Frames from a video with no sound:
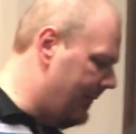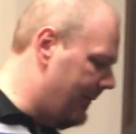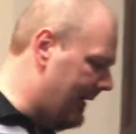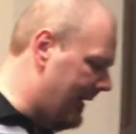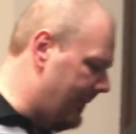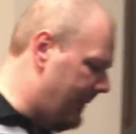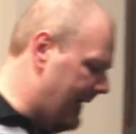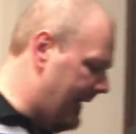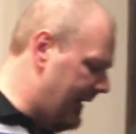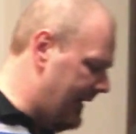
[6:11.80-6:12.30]
my
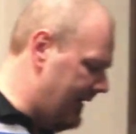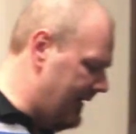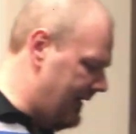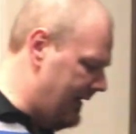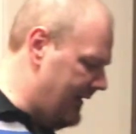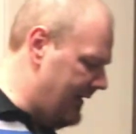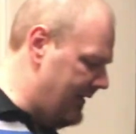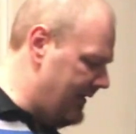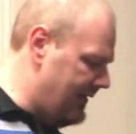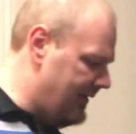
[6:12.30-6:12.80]
pan
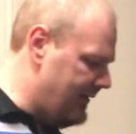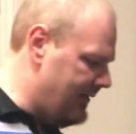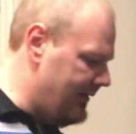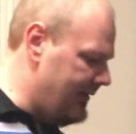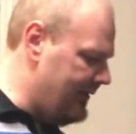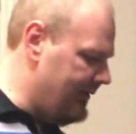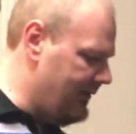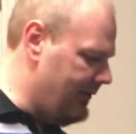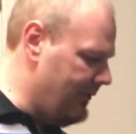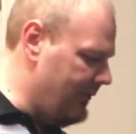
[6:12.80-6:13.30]
is
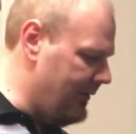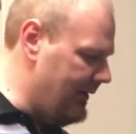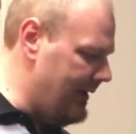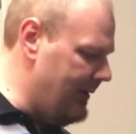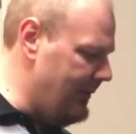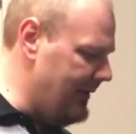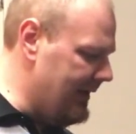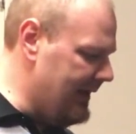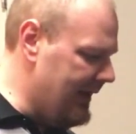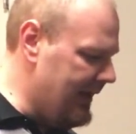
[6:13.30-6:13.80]

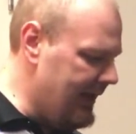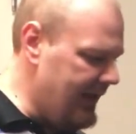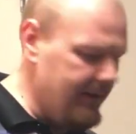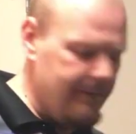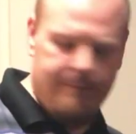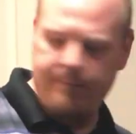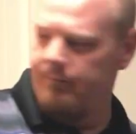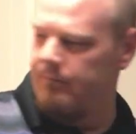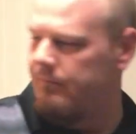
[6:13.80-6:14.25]
screaming hot.